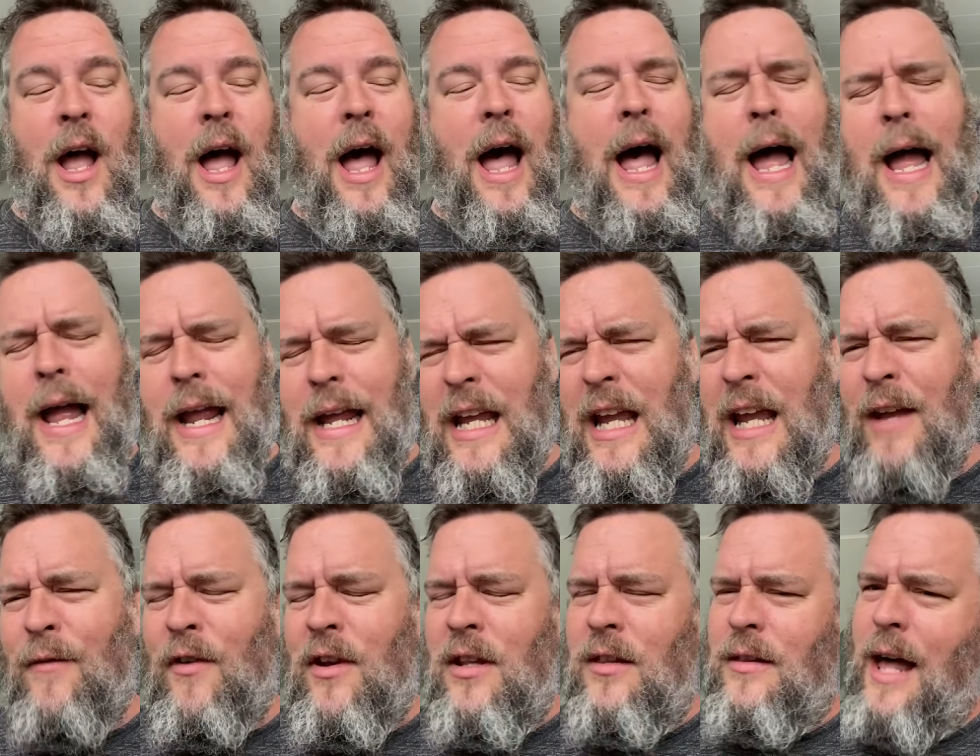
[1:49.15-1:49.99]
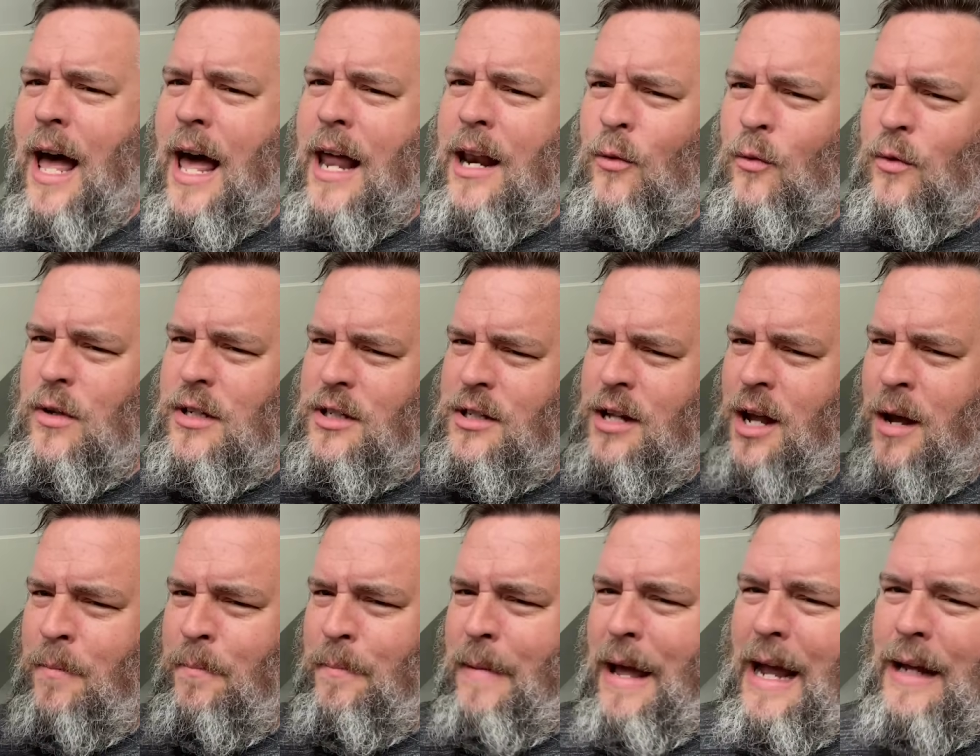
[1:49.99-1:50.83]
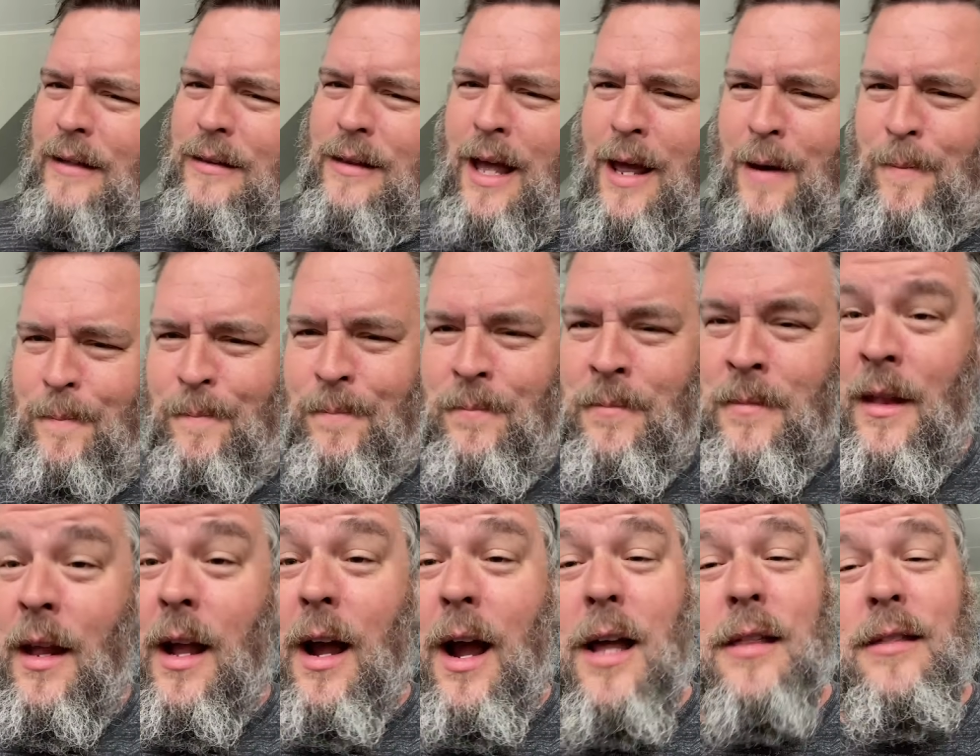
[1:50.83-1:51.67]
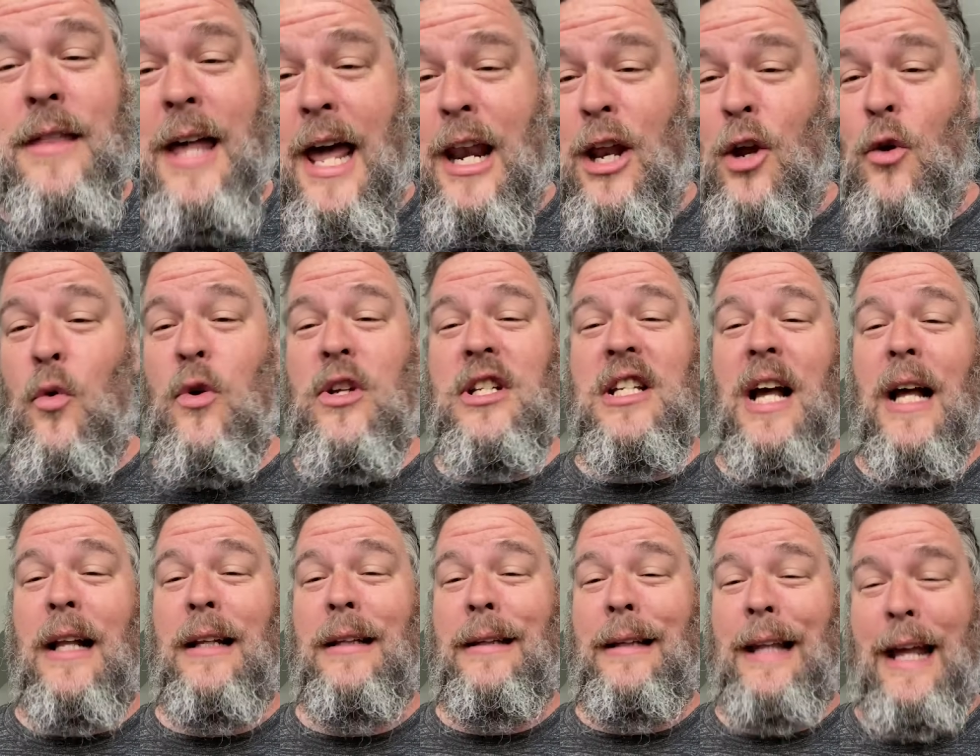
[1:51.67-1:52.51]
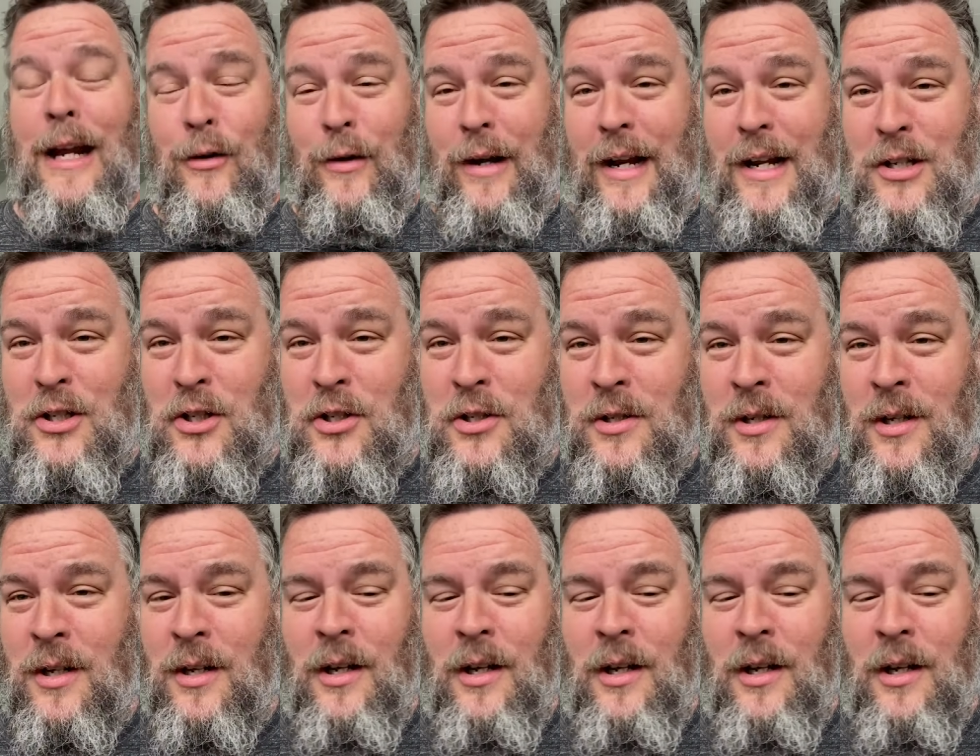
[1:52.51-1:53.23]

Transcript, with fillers: I even thought it was dumb back then. I thought it was hilarious